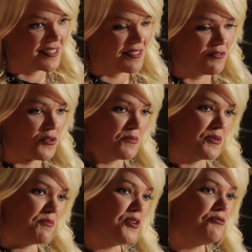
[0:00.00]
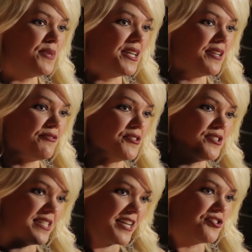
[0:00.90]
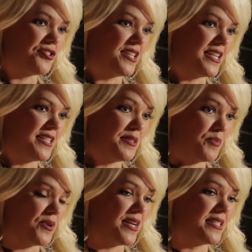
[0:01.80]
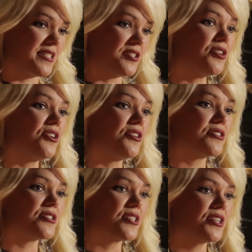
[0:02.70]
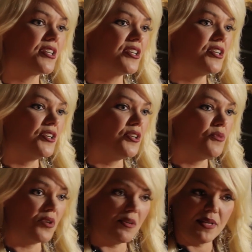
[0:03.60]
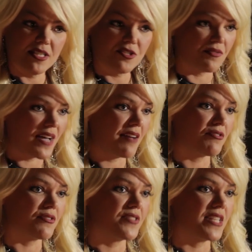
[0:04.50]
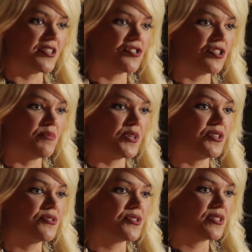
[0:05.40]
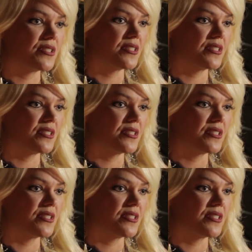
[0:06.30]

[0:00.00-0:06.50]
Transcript: and formed a movement for sexually suppressed adults who want to be a survivor of sexual abuse.